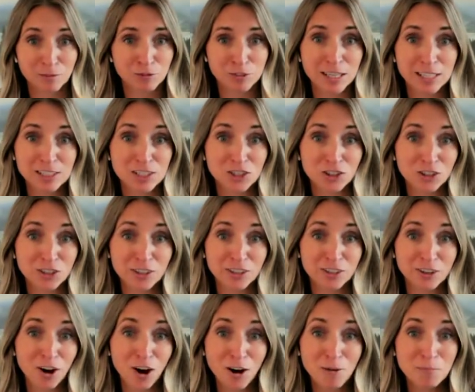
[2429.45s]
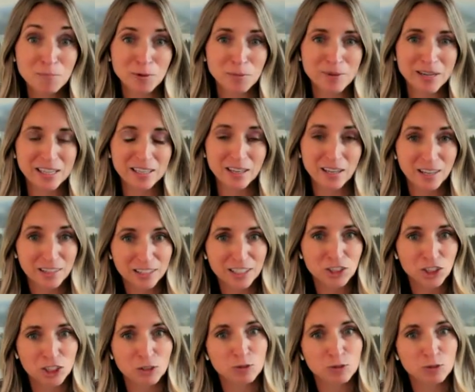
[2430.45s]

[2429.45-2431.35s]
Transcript: considered it a compliment that she